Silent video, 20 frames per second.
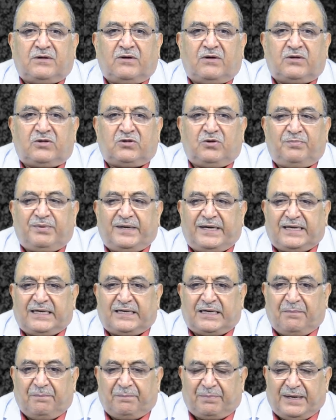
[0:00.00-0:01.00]

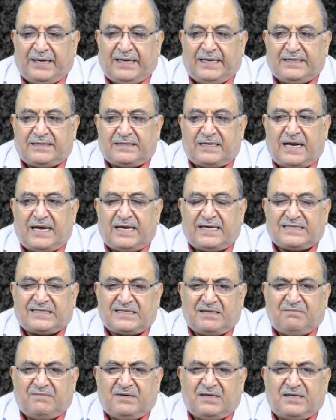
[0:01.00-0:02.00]
orthopedic companies like
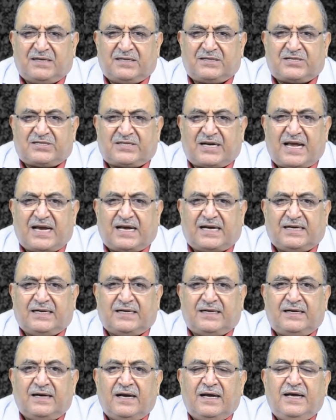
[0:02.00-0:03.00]
Zimmer,
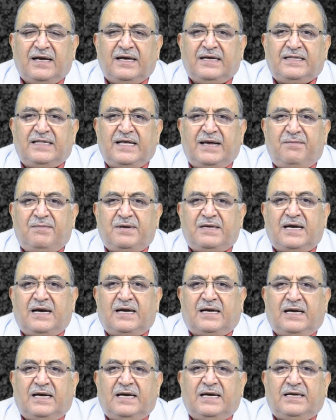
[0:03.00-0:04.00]
Stryker, they
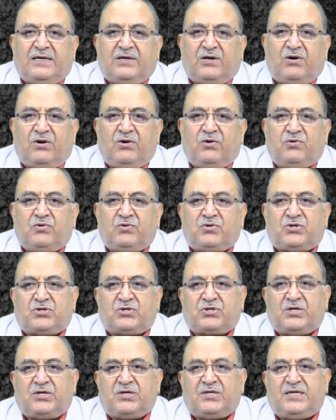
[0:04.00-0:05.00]
immediately
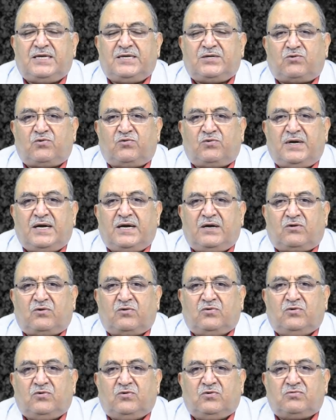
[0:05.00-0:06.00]
introduce uh, the student
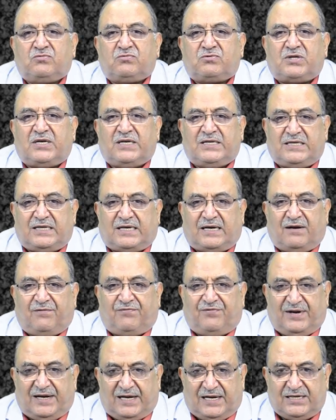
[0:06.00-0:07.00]
to surgical
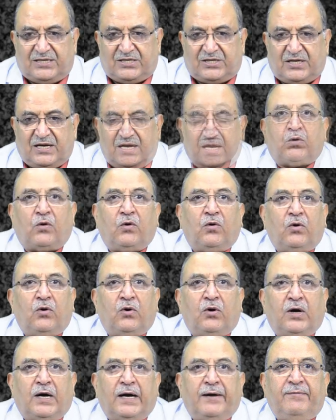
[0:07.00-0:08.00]
fields.
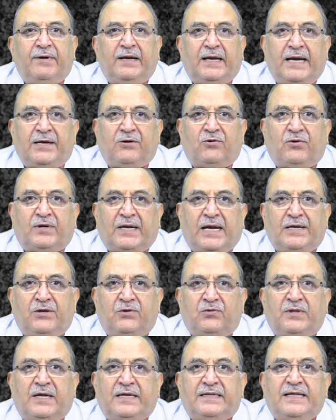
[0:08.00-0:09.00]
So I would like to tell
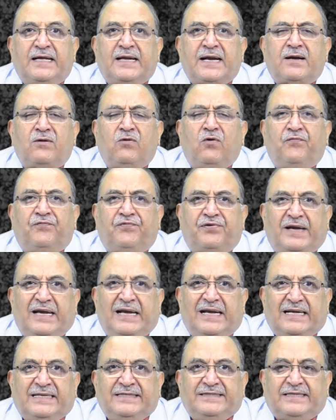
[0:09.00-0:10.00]
you that there are no
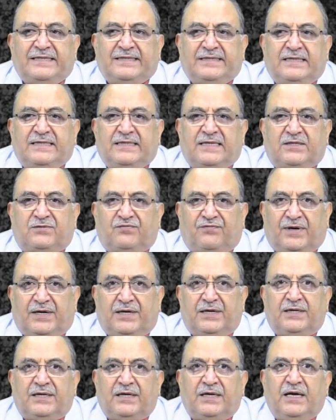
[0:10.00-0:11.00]
free lunches in this
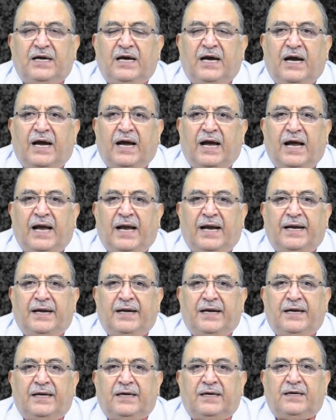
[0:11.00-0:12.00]
world
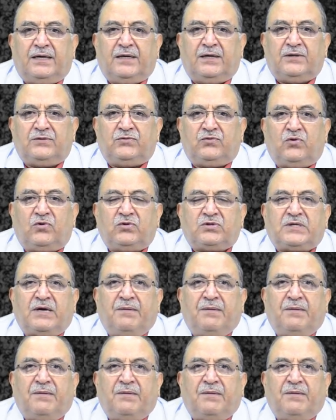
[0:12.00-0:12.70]
and uh, those